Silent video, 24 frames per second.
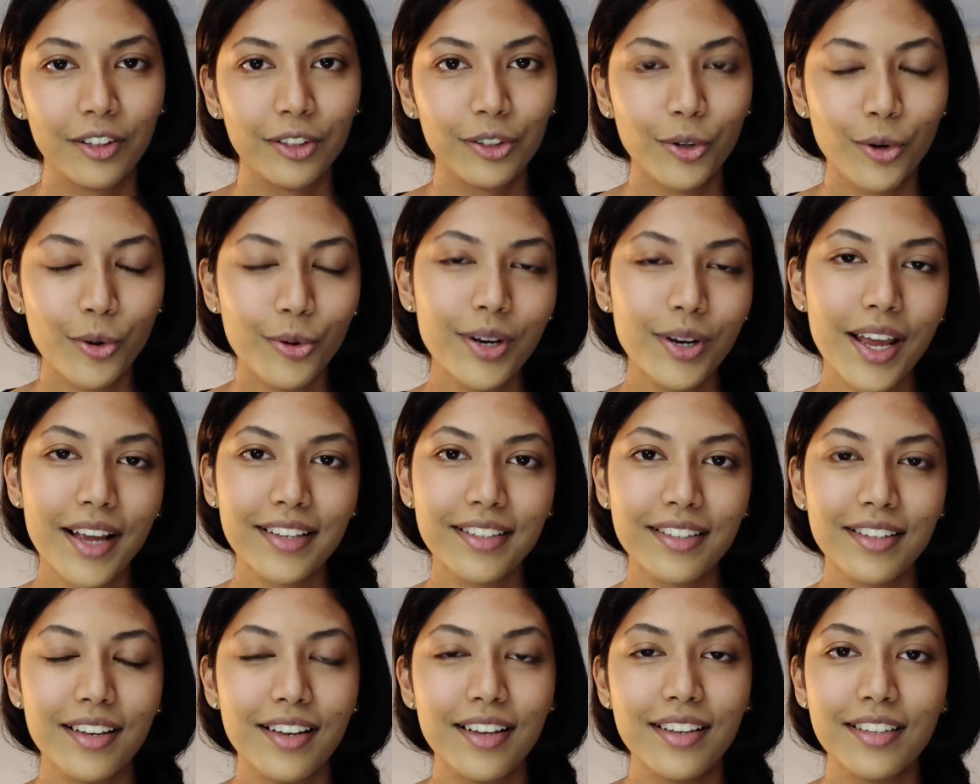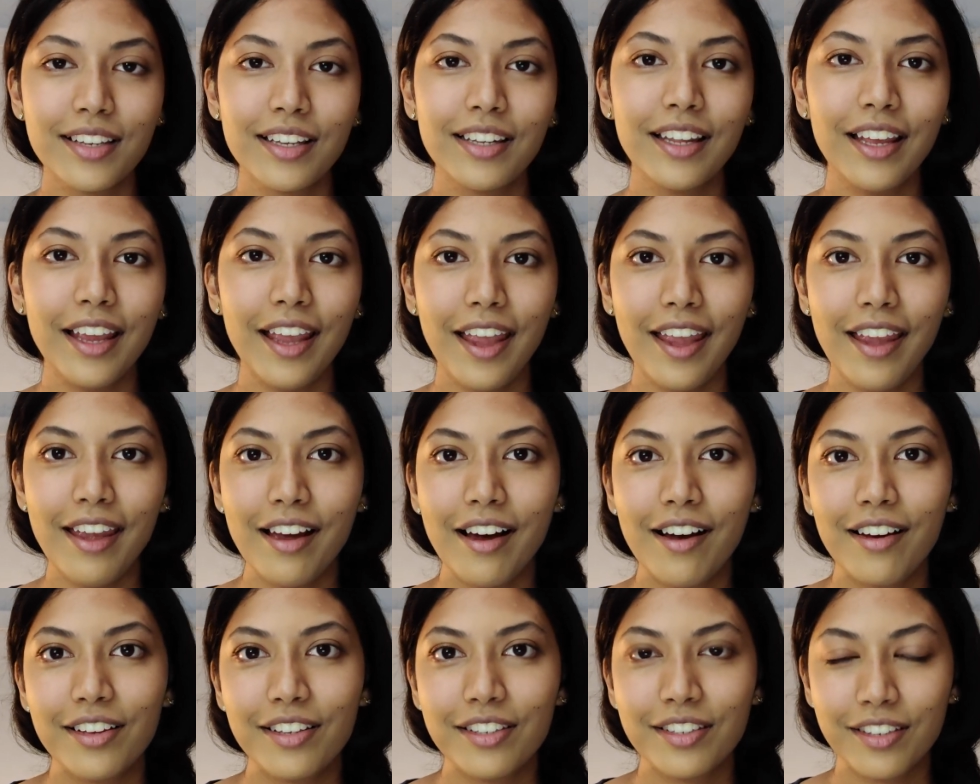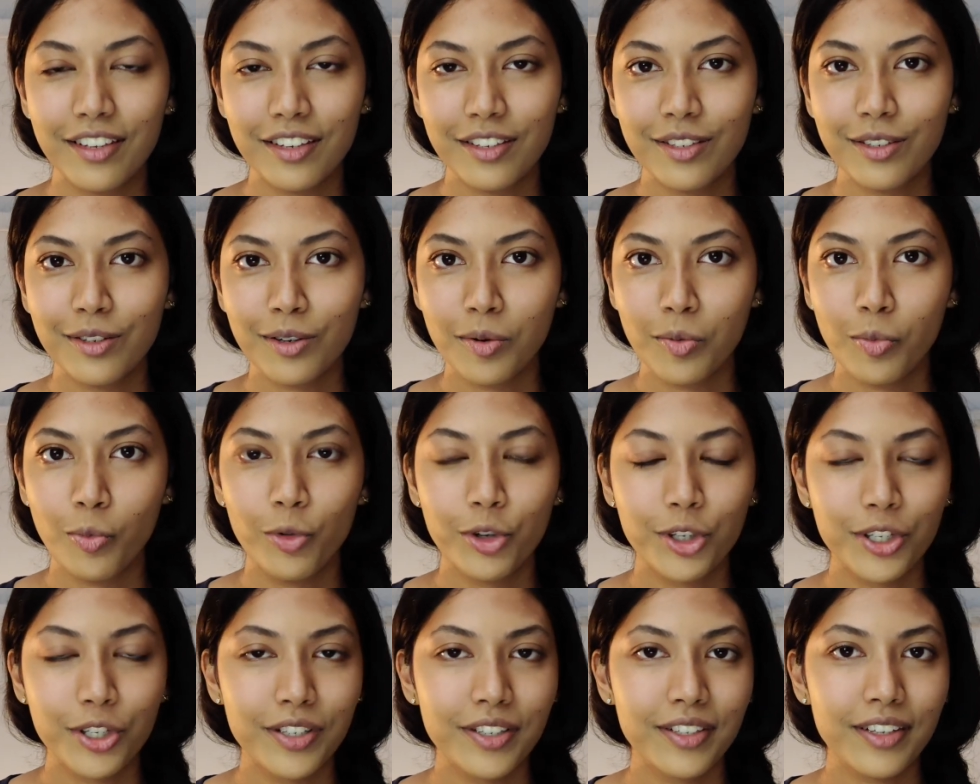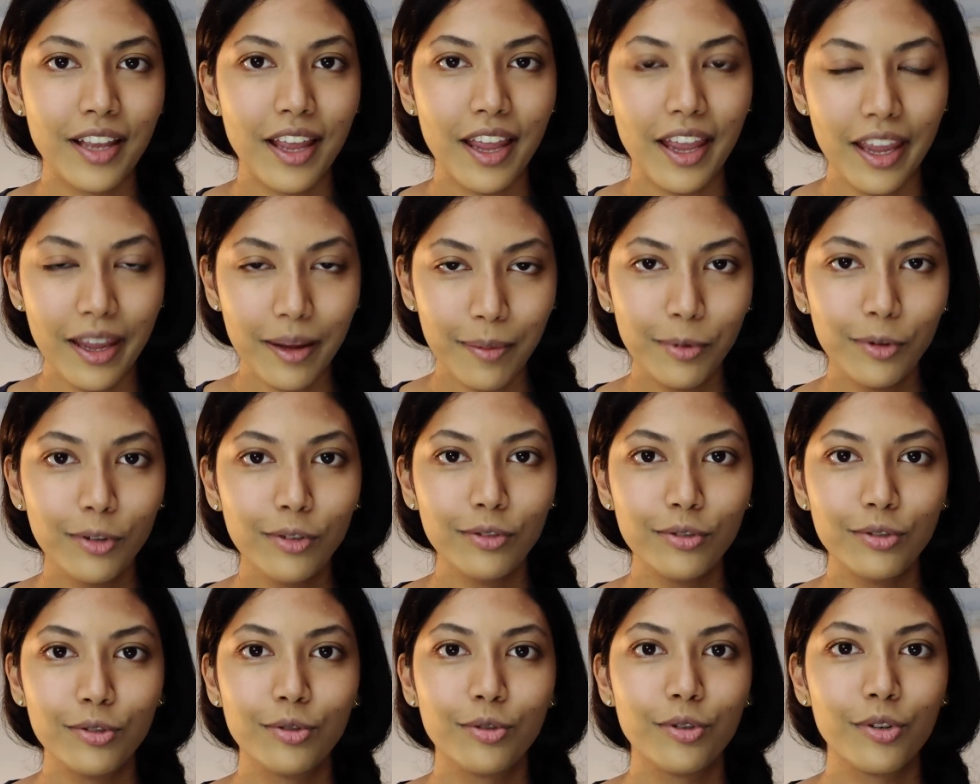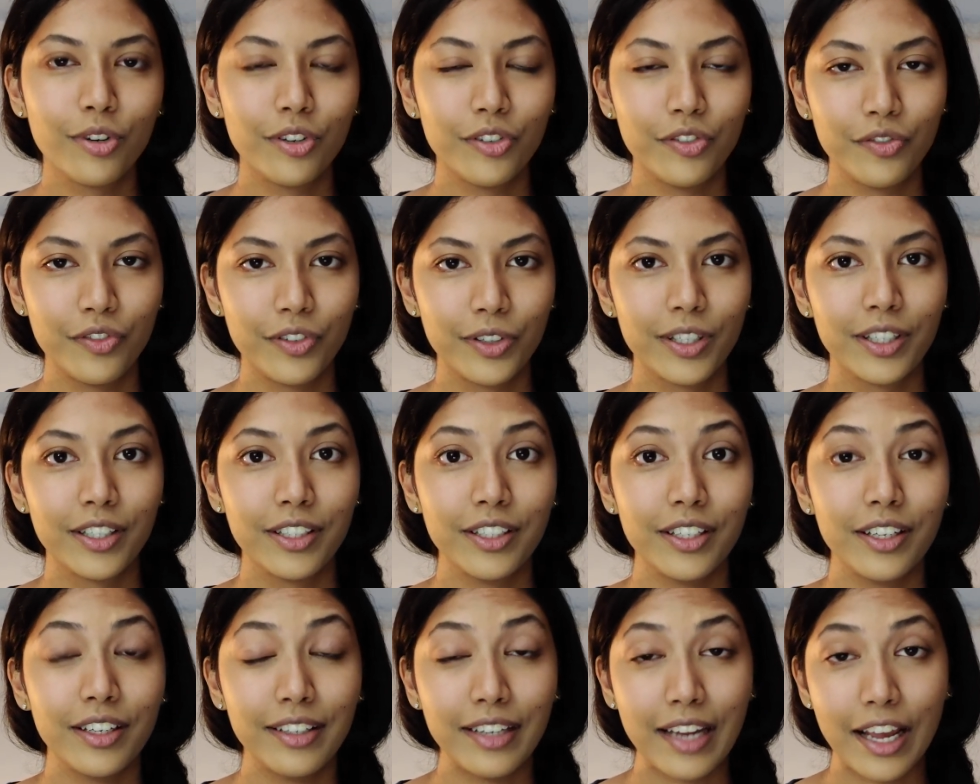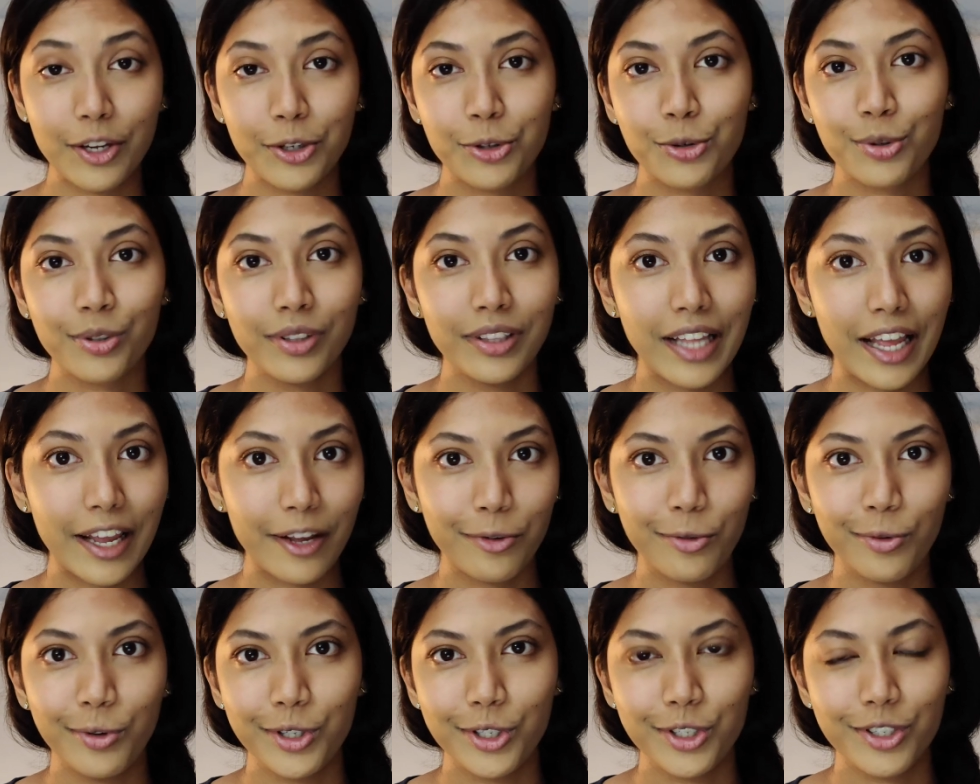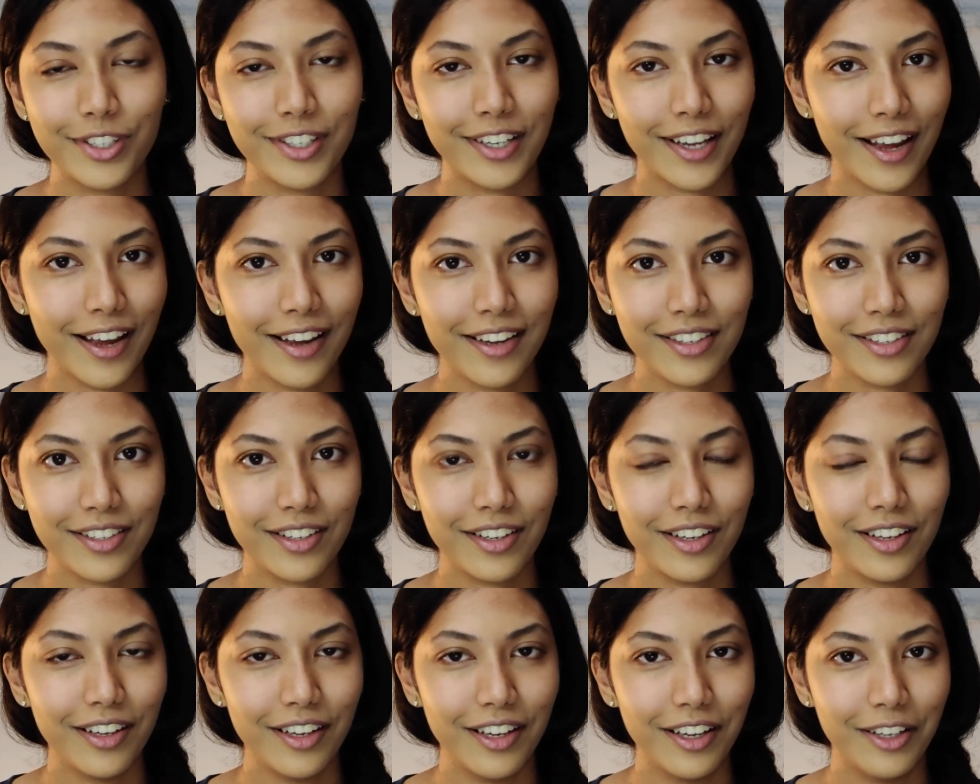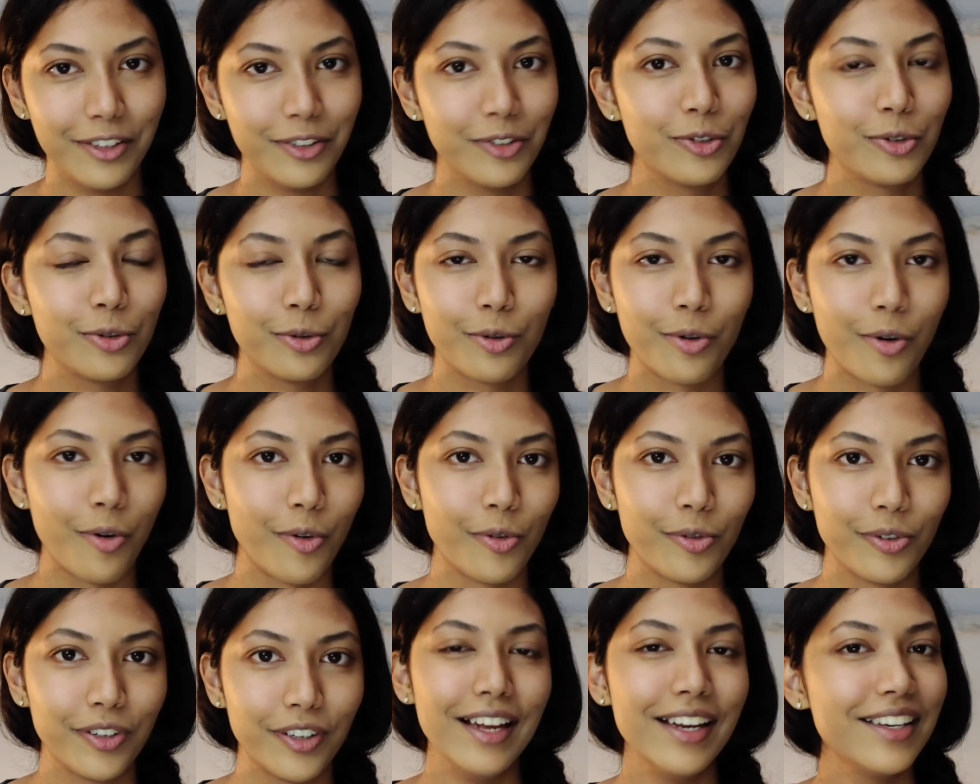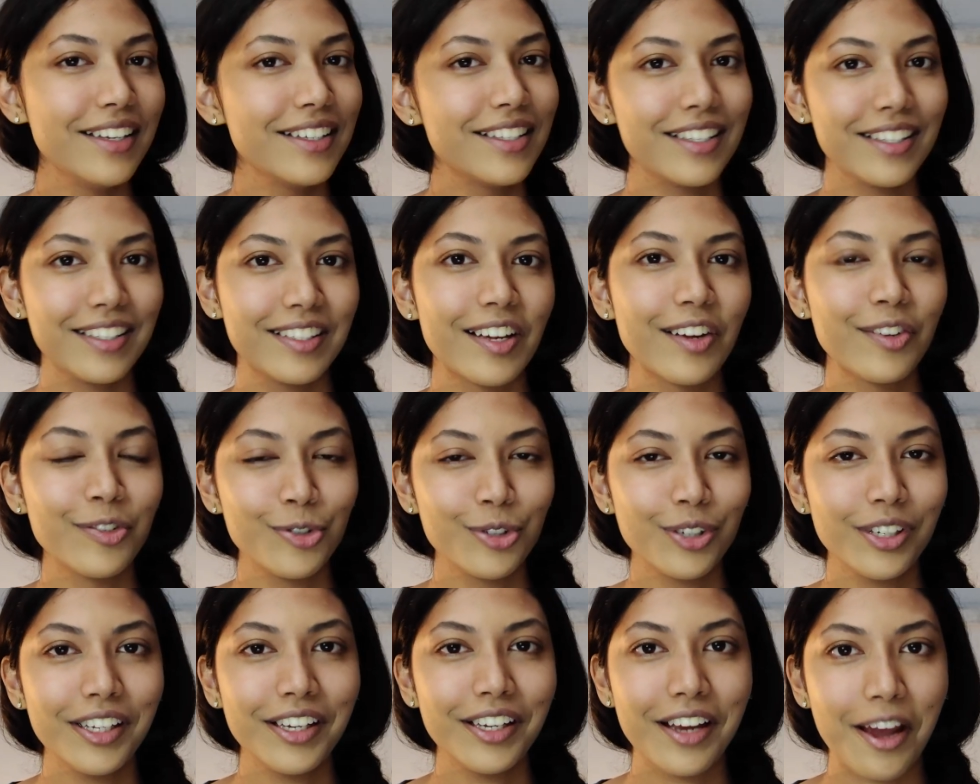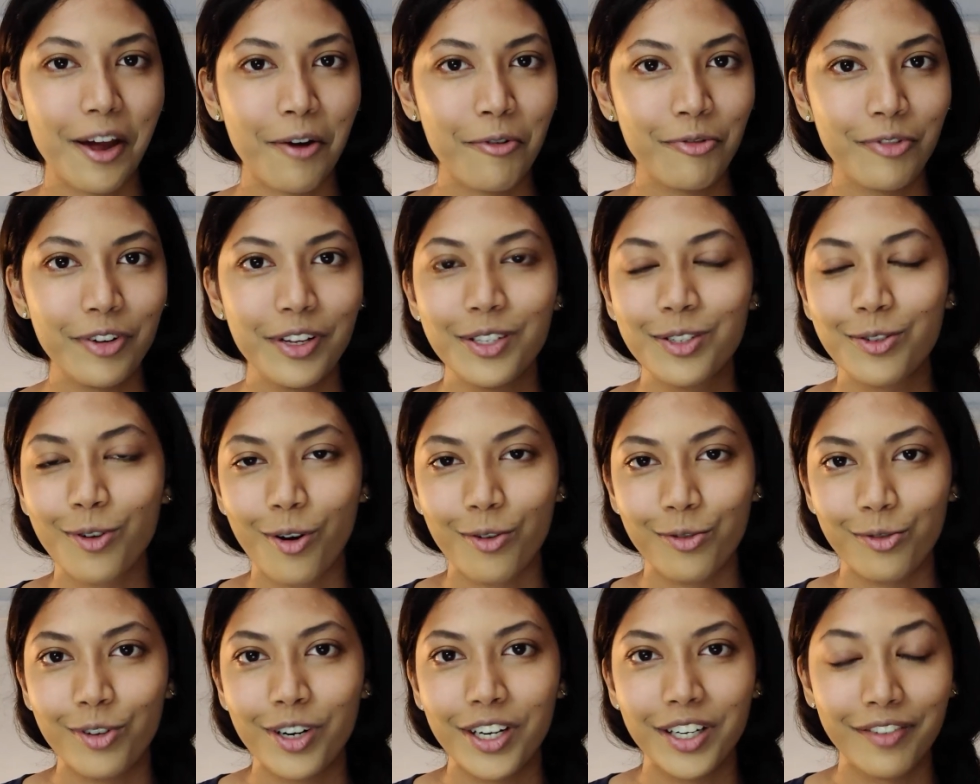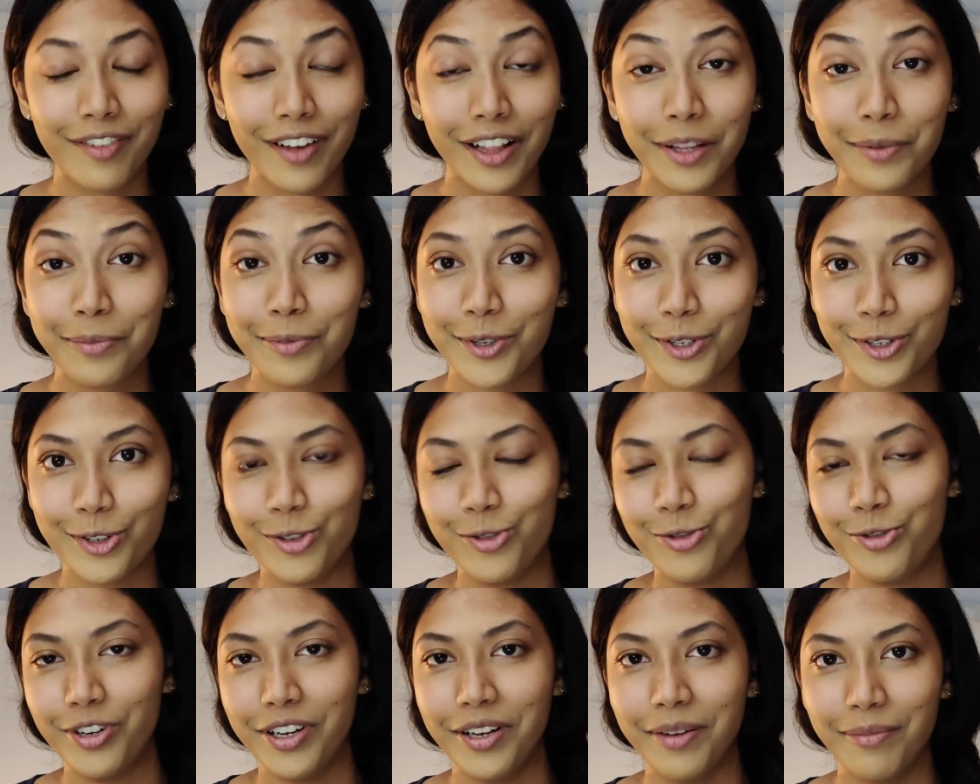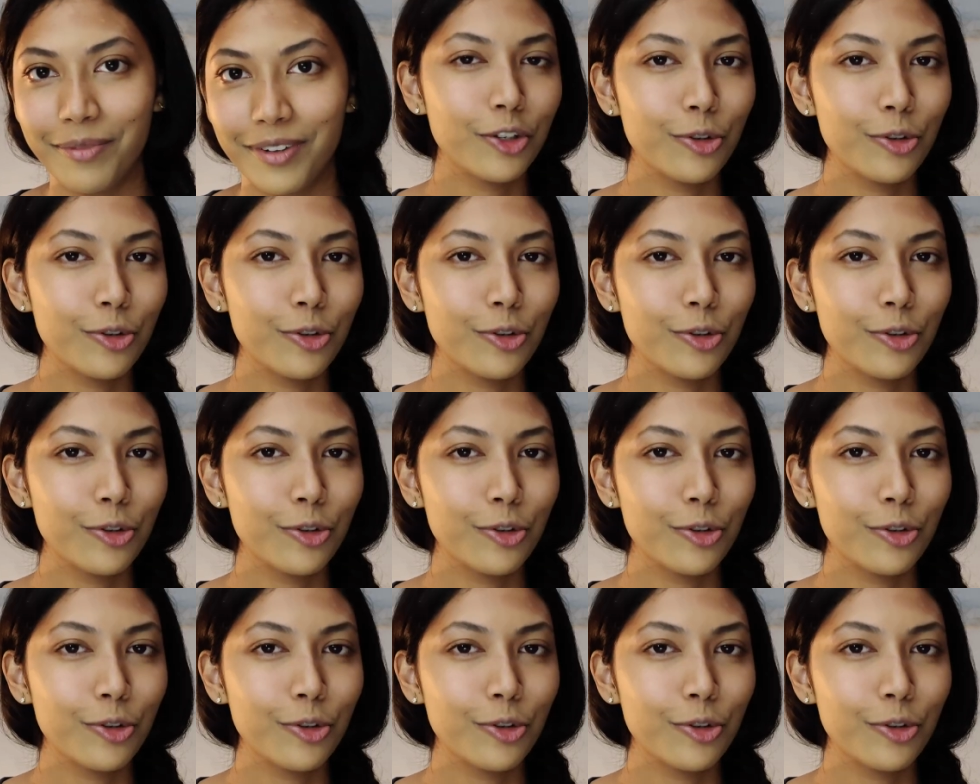Codex is an AI system which is able to convert natural language text into code. It is essentially every software developer's dream.